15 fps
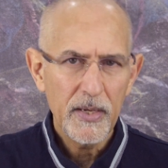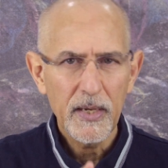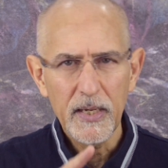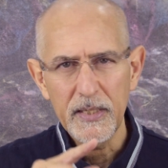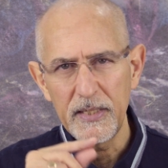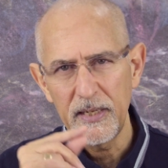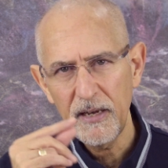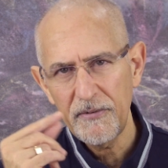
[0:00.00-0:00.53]
a
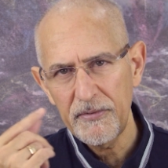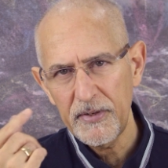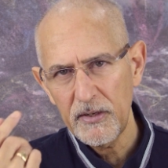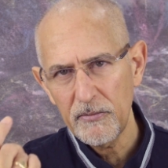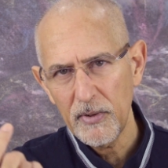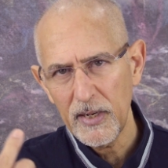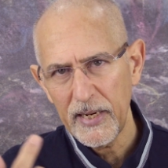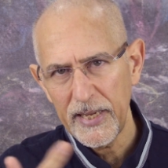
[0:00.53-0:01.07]
definite
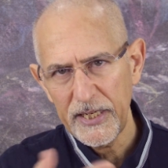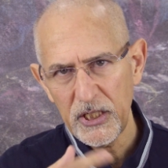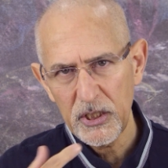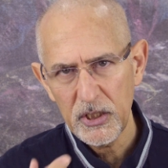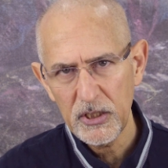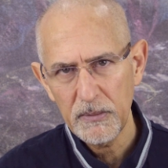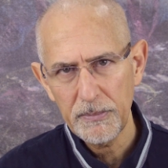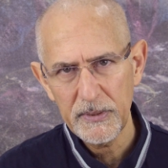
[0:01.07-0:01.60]

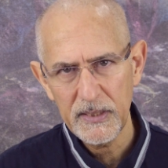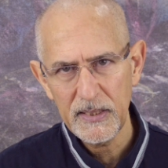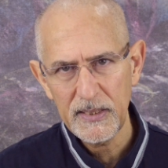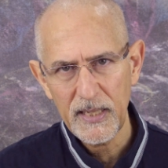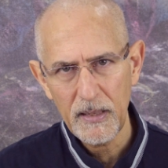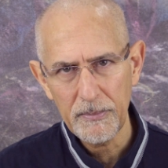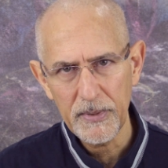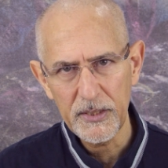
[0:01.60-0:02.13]
relationship is
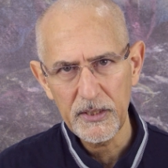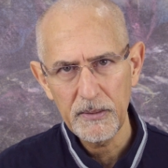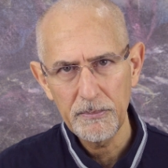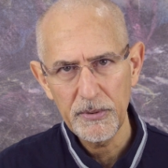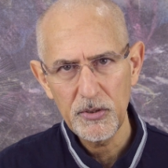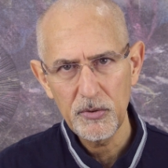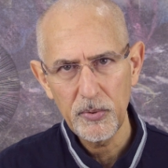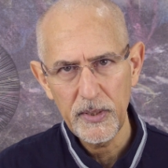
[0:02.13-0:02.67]
established
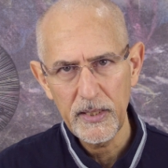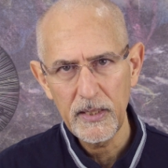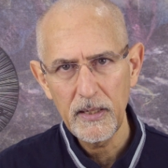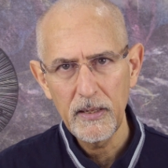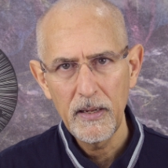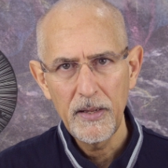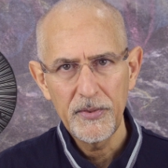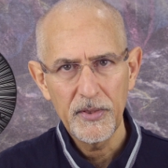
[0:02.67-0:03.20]
between
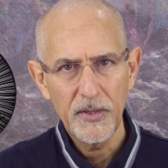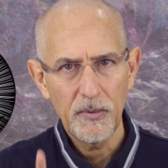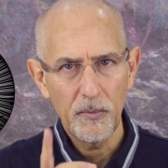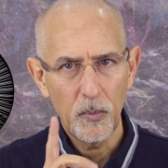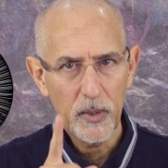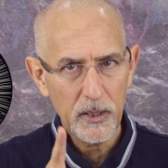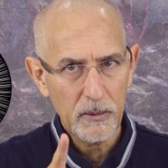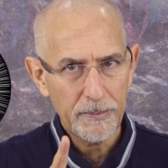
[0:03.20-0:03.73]
the
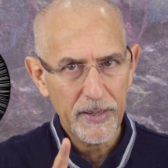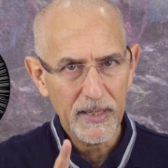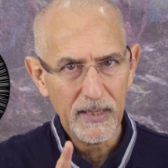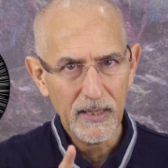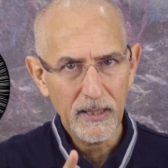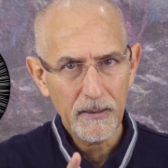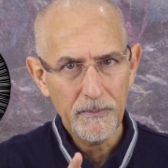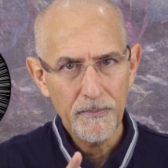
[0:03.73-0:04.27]
will
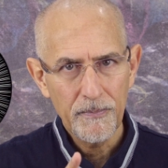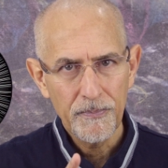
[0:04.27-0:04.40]
petal